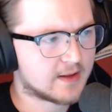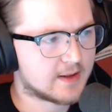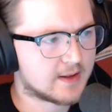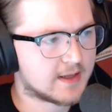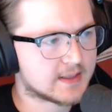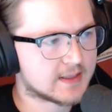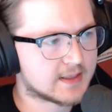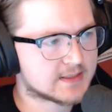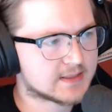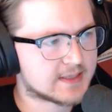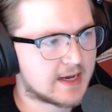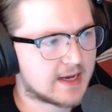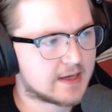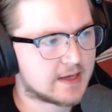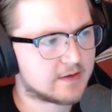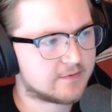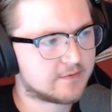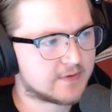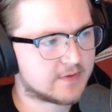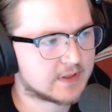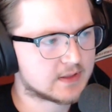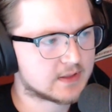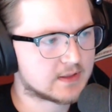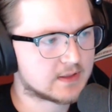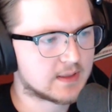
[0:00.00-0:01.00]
it's kind of
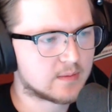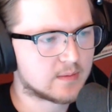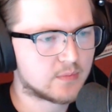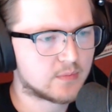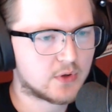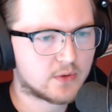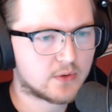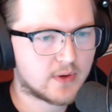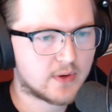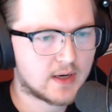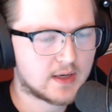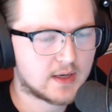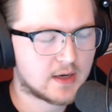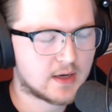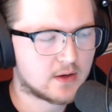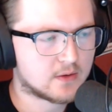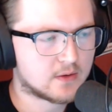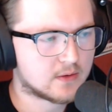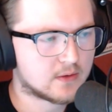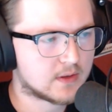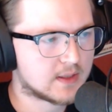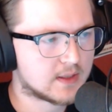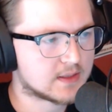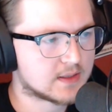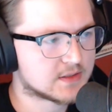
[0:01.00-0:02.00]
in limbo right
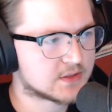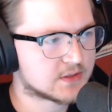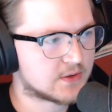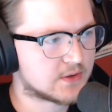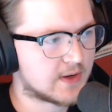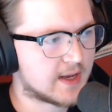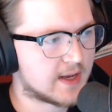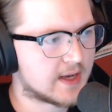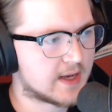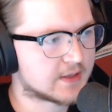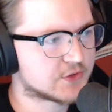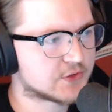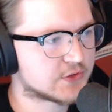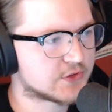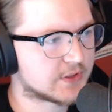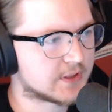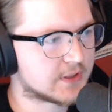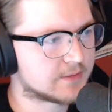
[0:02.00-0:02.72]
now, and so I